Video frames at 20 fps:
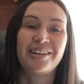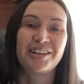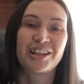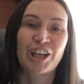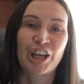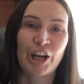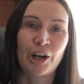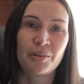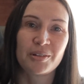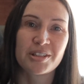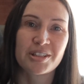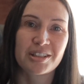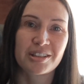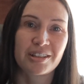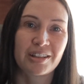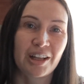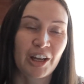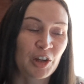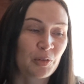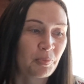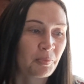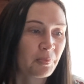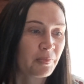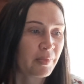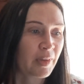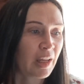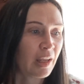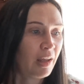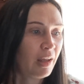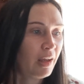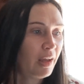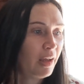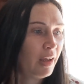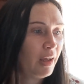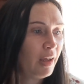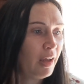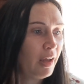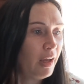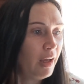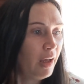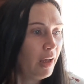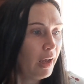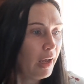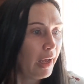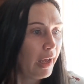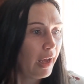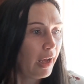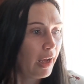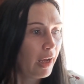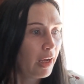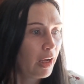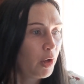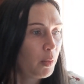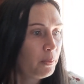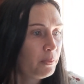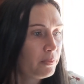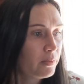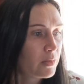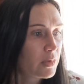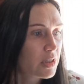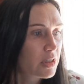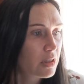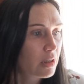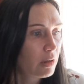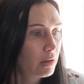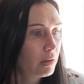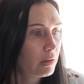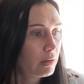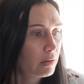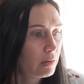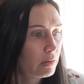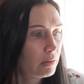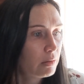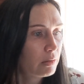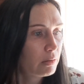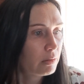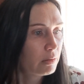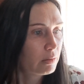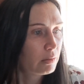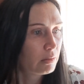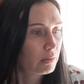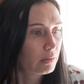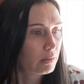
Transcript: Only cowards do that. Um, so